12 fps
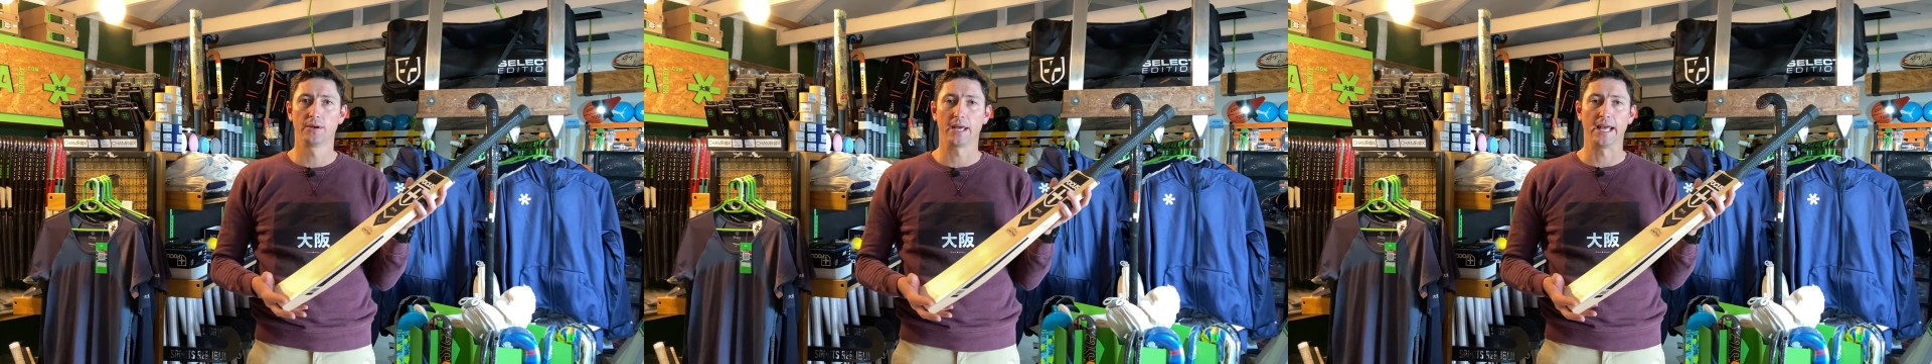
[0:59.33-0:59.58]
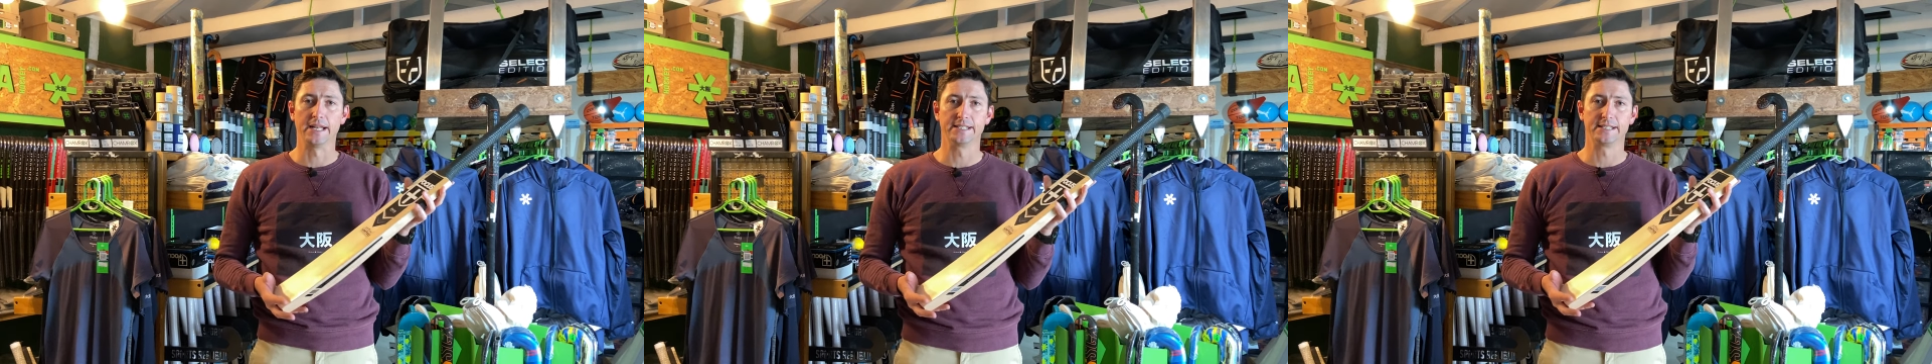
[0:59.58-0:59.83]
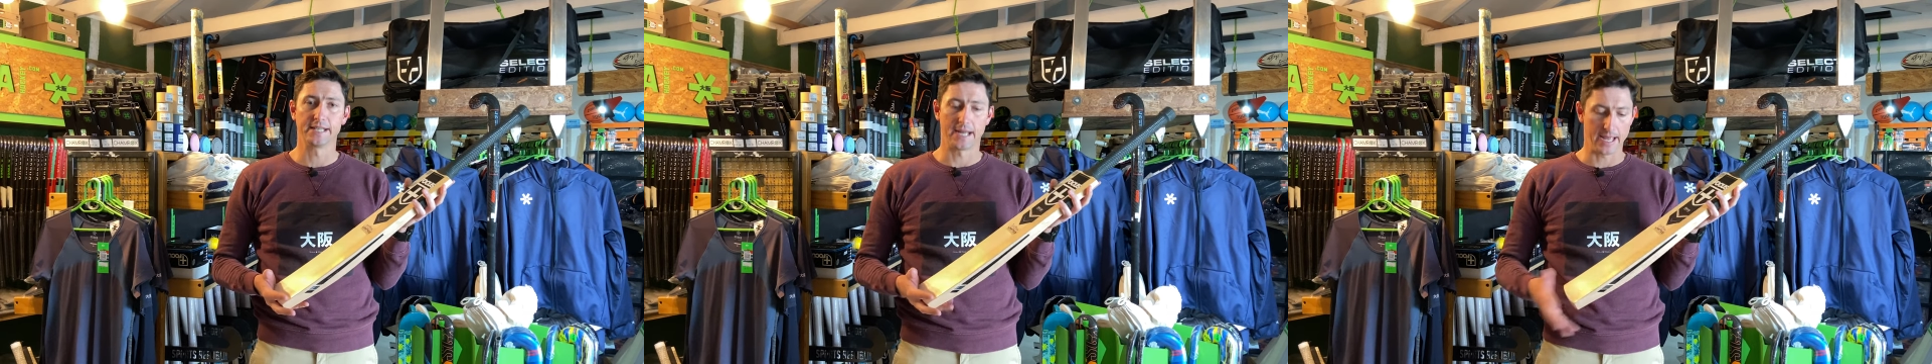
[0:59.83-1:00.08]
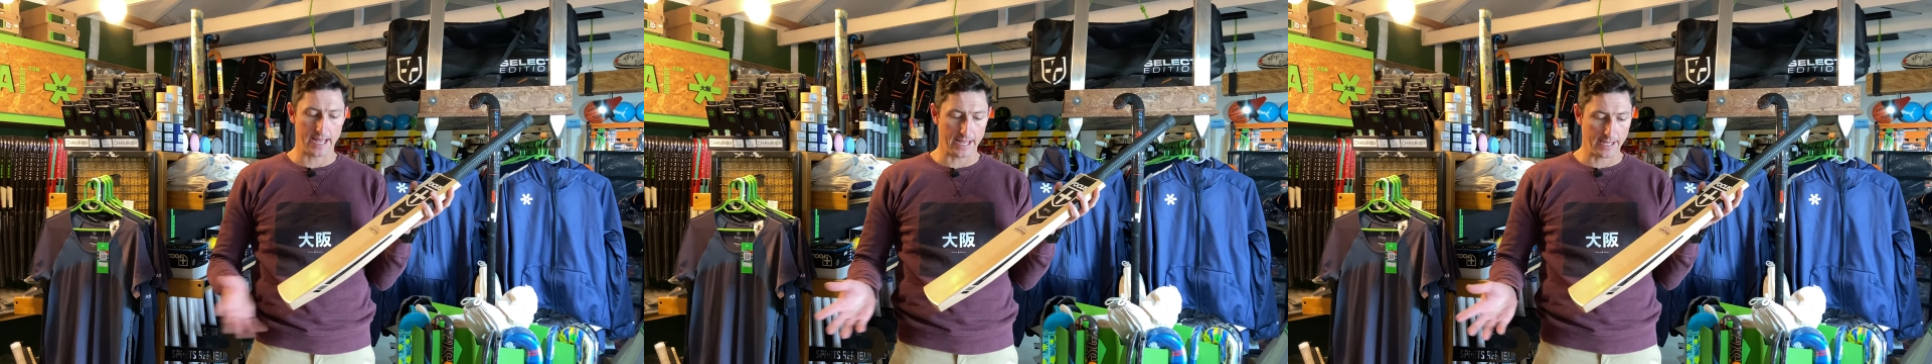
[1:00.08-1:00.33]
is
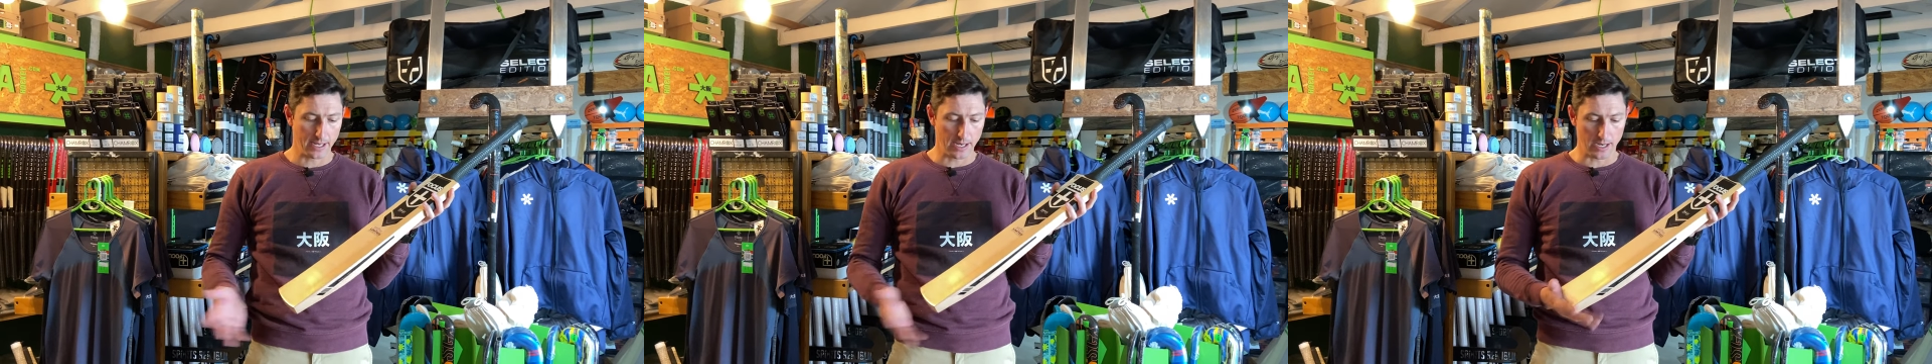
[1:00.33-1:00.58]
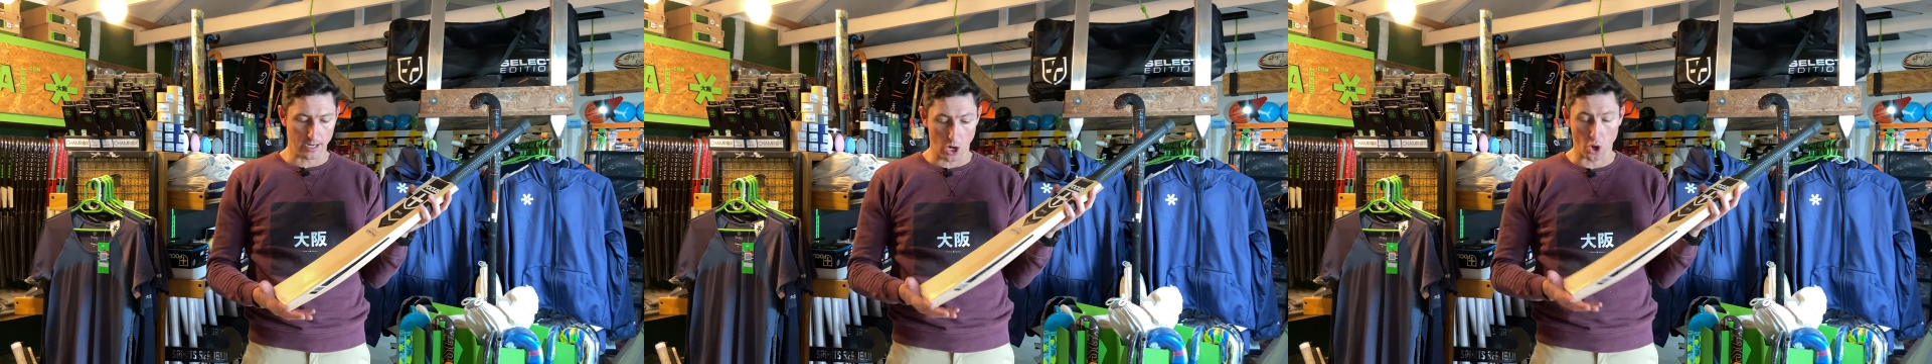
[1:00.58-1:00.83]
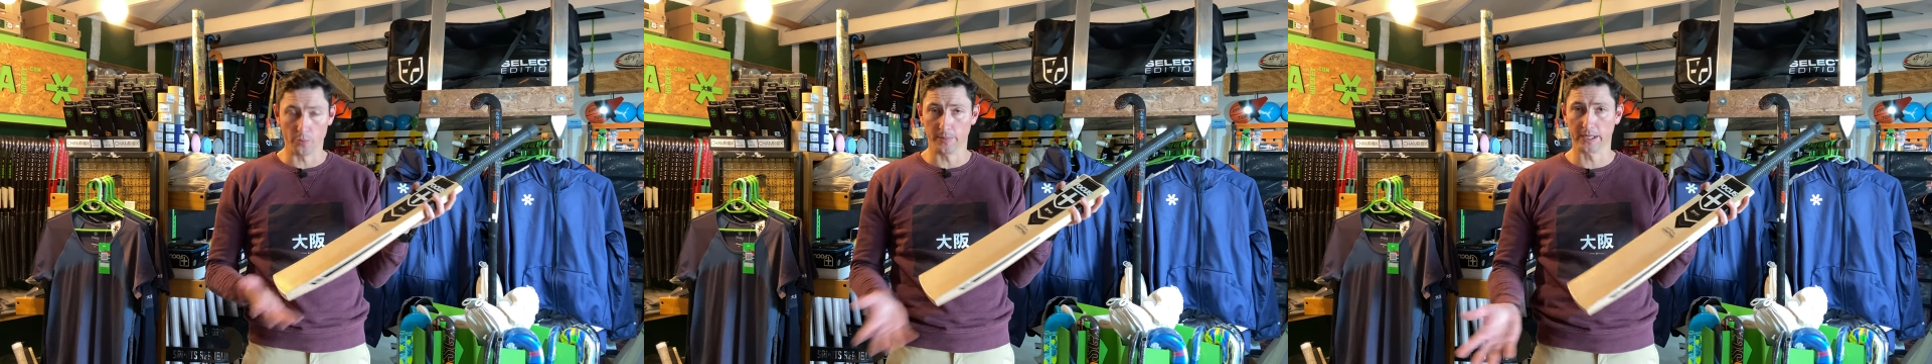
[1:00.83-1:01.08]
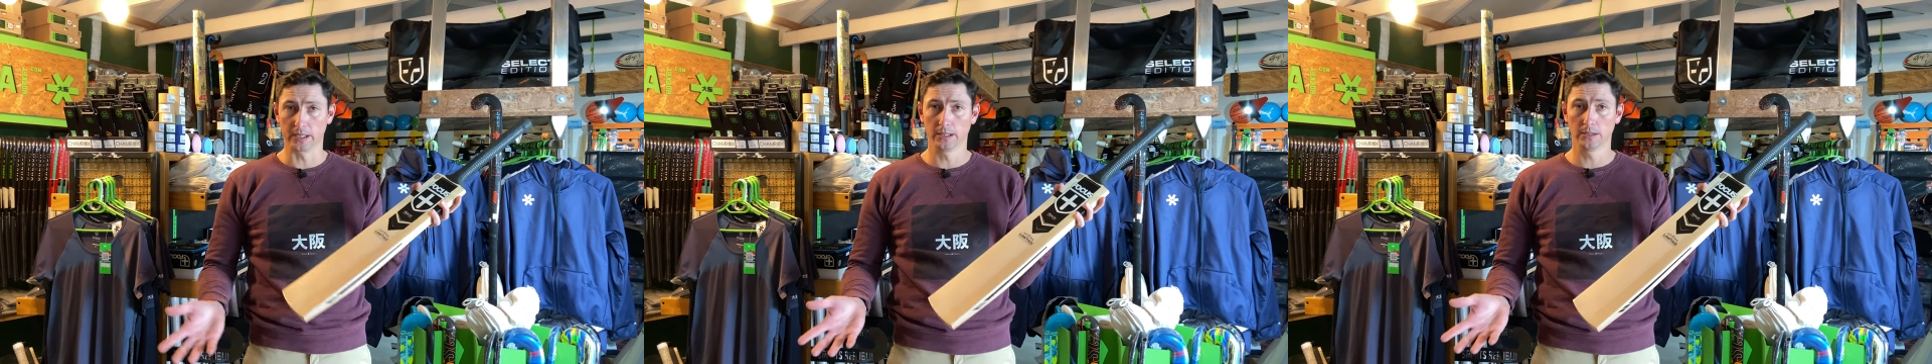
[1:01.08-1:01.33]
a low
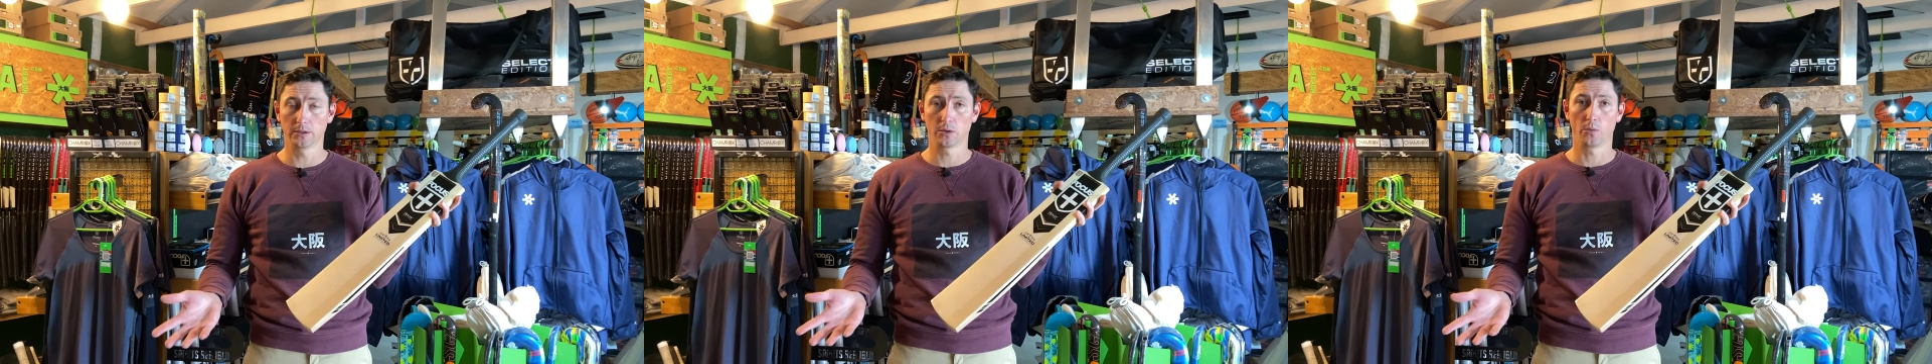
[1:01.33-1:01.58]
middle,